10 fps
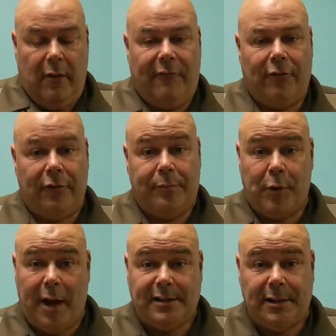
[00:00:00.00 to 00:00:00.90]
for the
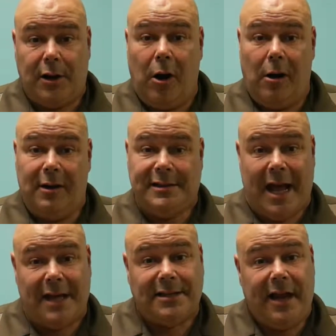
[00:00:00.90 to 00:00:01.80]
price that Carl is
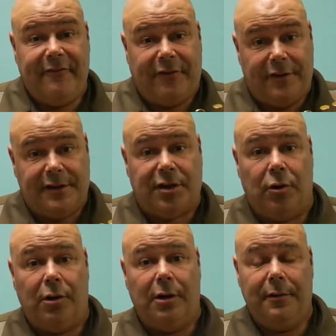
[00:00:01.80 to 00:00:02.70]
asking for this
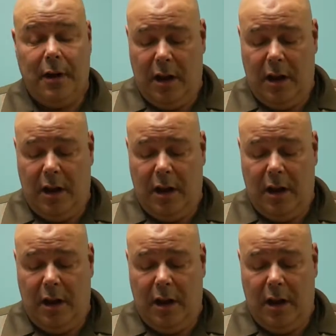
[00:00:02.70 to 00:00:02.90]
horn,